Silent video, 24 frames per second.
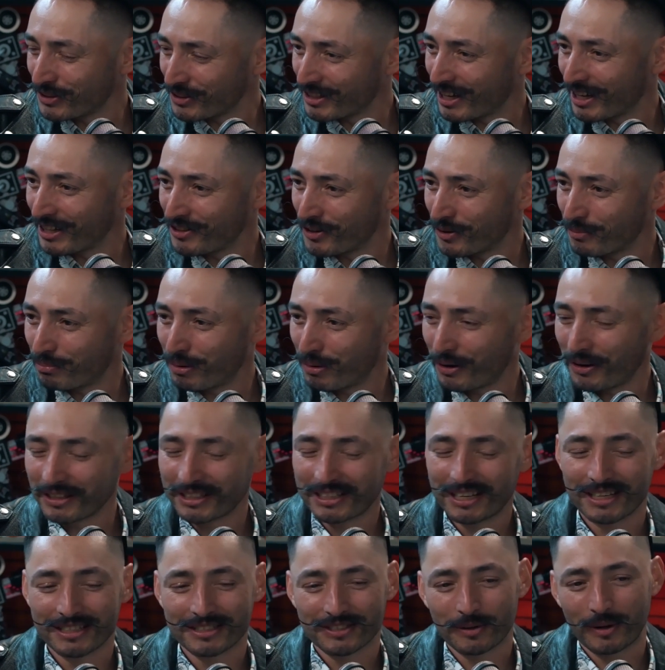to get your
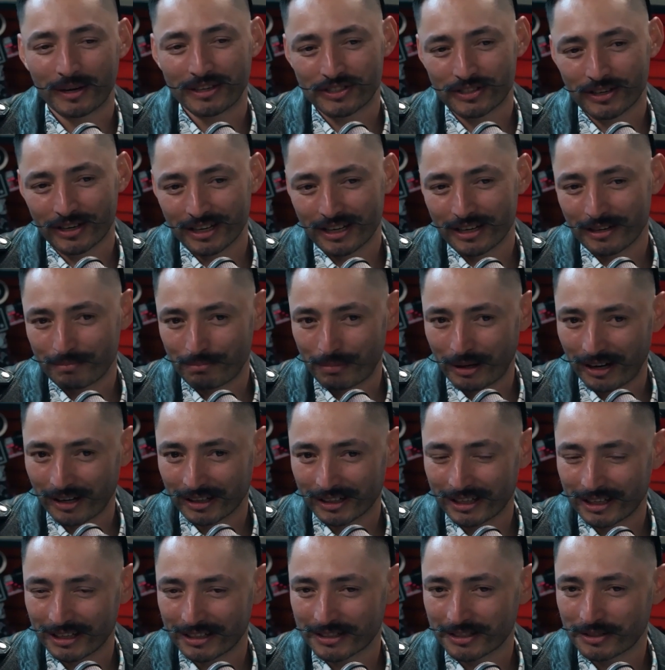podcast. So I started a
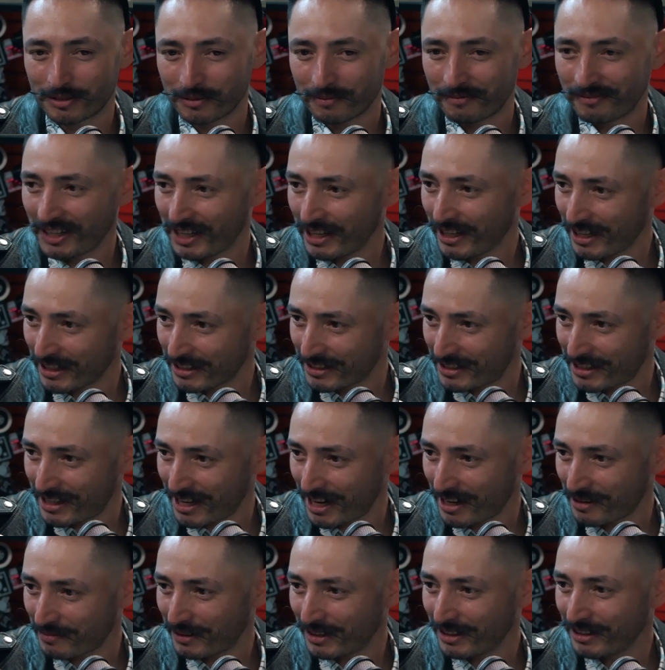podcast called Vida
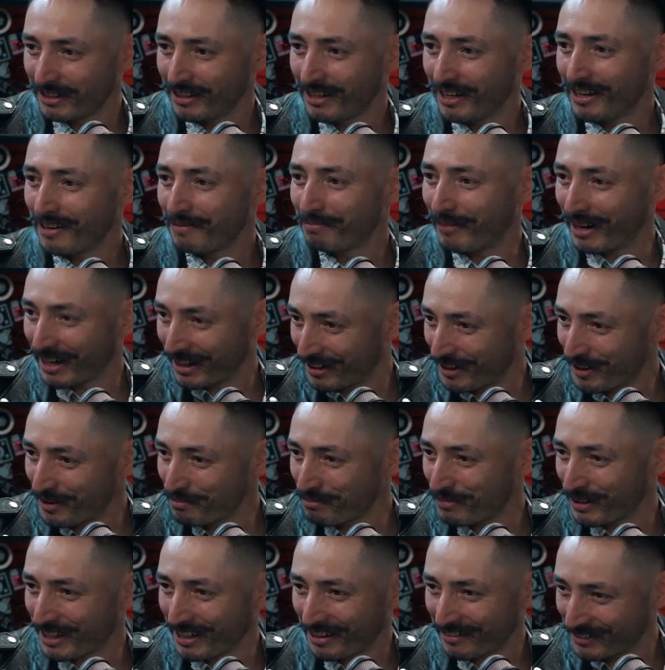Extrema. My
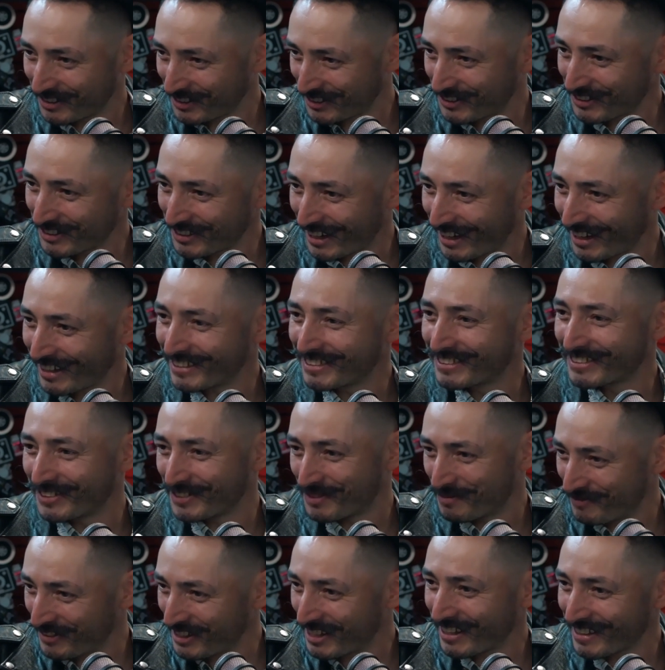company even today is
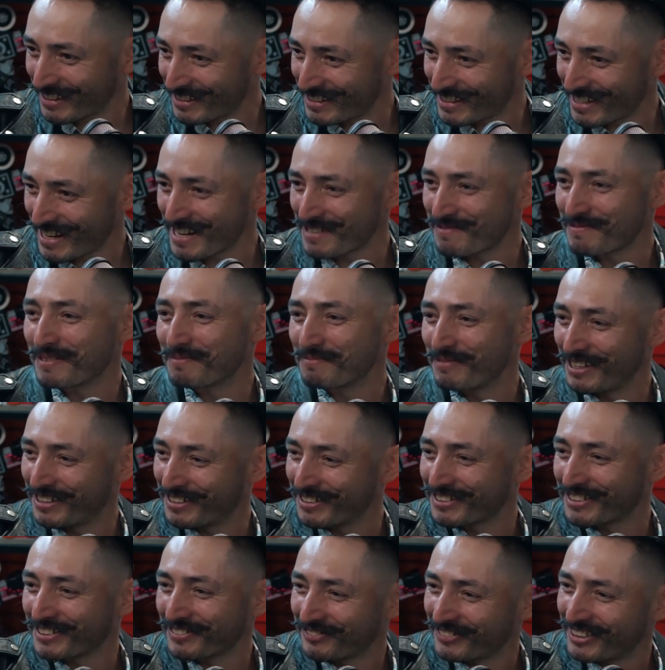called Vida Extrema because of